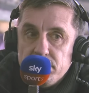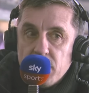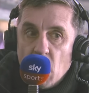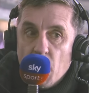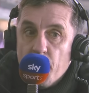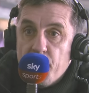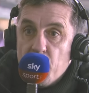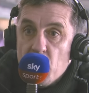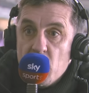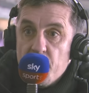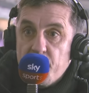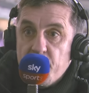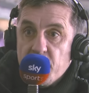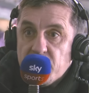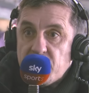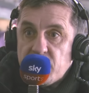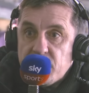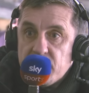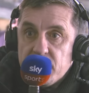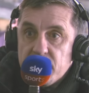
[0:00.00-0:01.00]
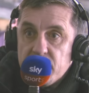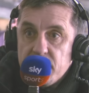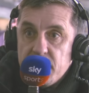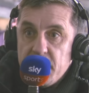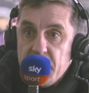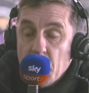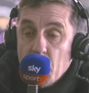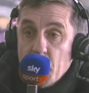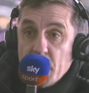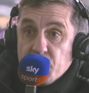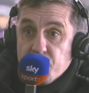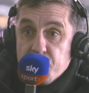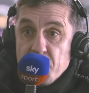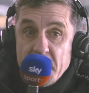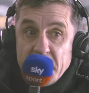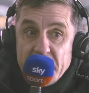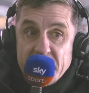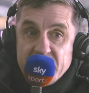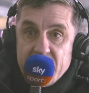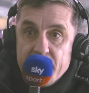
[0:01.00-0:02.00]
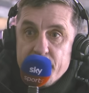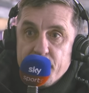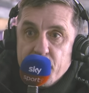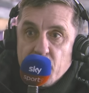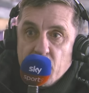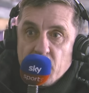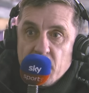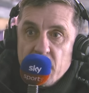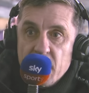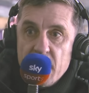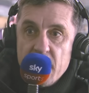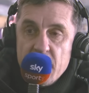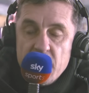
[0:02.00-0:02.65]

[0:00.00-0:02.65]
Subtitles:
on purpose. You know, it's really simple.